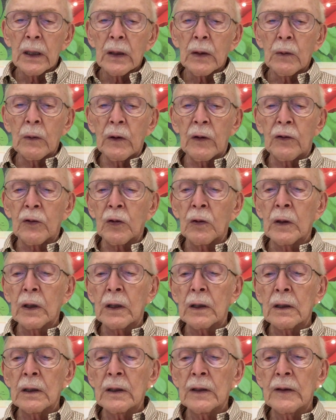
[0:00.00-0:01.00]
with
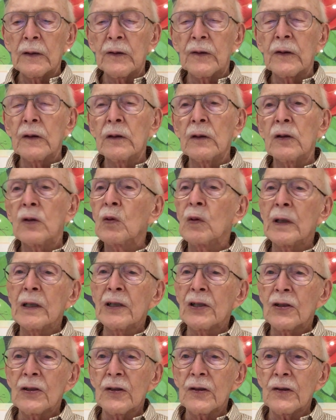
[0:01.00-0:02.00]
twinklings and
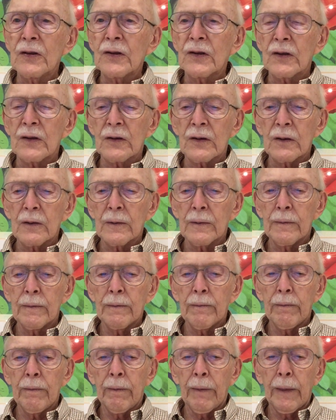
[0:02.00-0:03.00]
twinges
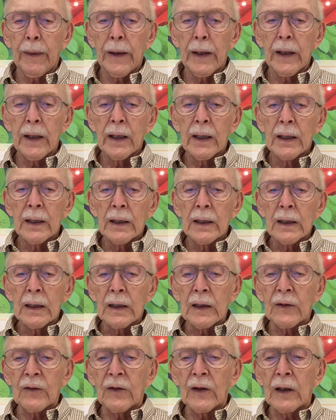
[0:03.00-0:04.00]

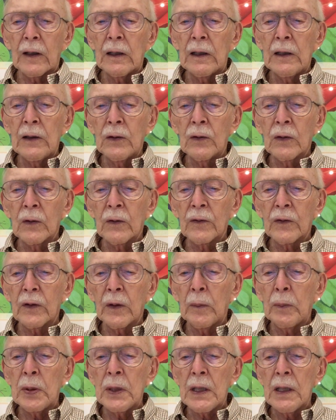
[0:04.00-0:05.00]
as they lean over the
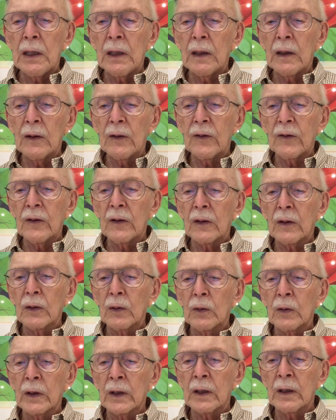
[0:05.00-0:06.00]
beans in their
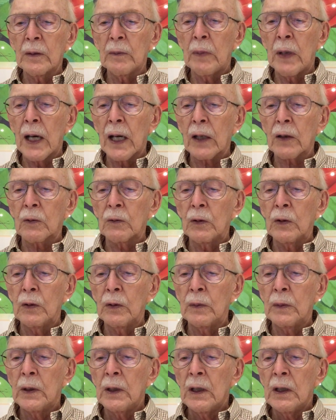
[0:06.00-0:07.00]
rented back
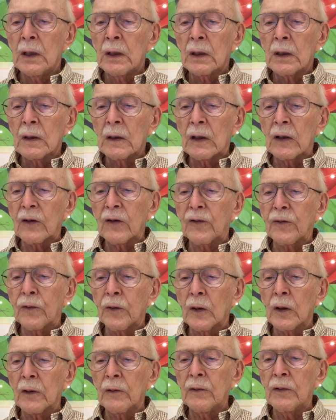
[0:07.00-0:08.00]
room that is
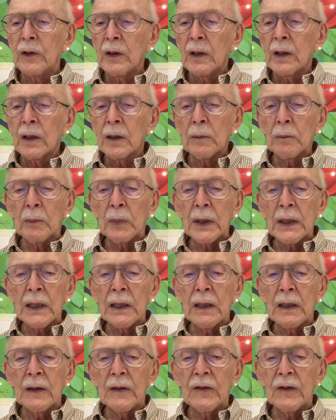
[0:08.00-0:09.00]
full of
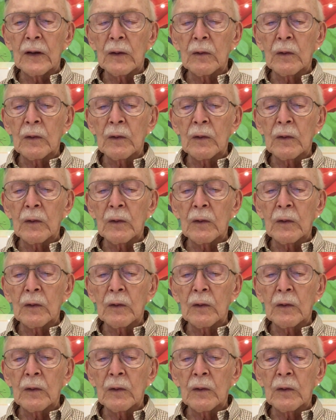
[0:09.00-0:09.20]
beads and